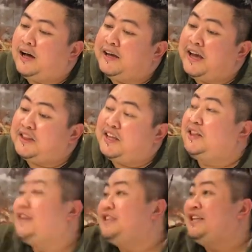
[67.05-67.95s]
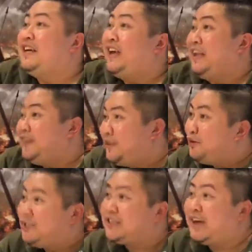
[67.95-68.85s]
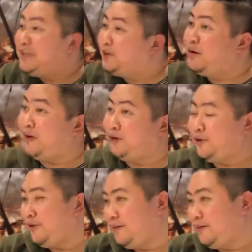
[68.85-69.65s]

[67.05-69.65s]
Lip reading: get in touch again dun sa side ko na yon,